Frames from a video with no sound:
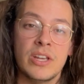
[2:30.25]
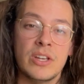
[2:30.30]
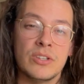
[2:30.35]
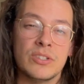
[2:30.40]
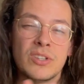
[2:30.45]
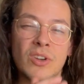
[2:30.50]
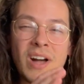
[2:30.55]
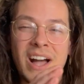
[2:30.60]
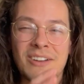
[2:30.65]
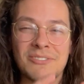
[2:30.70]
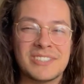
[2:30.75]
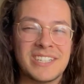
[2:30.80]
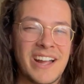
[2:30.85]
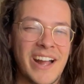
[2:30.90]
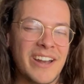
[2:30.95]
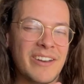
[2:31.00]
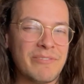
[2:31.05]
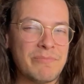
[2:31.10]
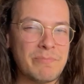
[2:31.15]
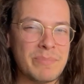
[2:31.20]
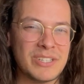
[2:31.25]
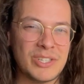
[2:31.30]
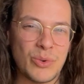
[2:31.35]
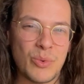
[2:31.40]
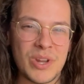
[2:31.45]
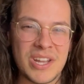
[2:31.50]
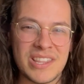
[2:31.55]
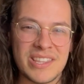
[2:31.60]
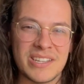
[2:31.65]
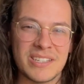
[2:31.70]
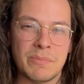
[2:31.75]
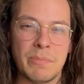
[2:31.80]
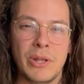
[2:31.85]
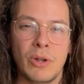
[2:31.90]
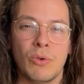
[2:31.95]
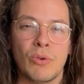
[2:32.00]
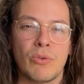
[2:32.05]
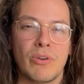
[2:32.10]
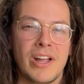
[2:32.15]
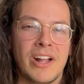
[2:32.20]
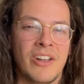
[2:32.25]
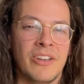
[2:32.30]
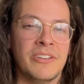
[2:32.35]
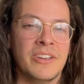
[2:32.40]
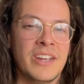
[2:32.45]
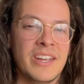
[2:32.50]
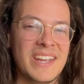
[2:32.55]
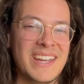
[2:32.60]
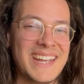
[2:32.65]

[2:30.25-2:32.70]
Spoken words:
So I was kind of between this middle ground,